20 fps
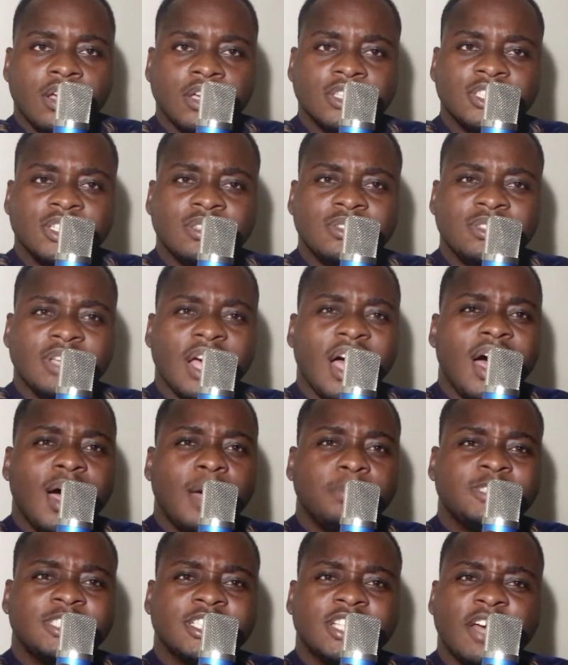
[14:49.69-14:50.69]
Because the
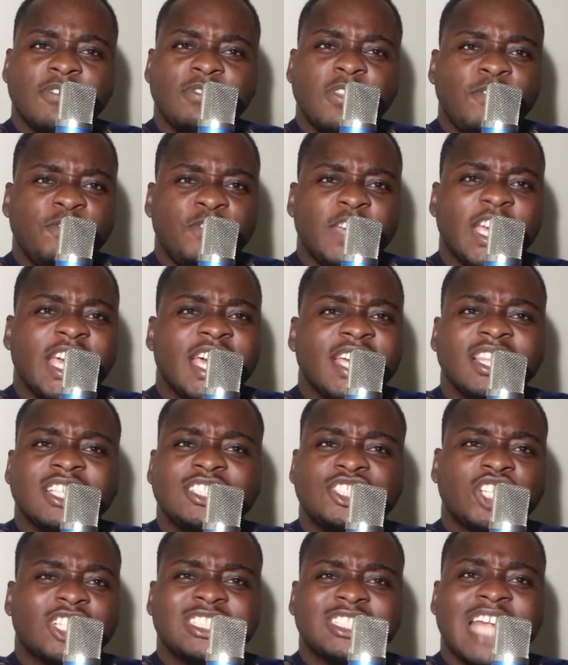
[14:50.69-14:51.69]
option of defeat
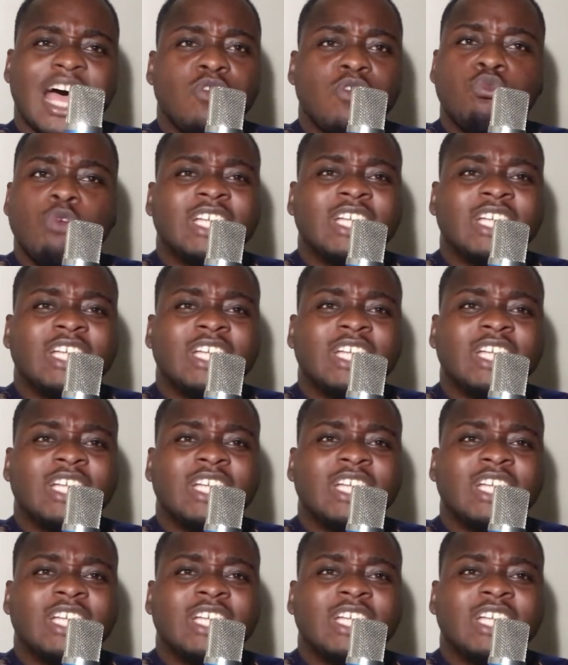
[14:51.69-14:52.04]
is just not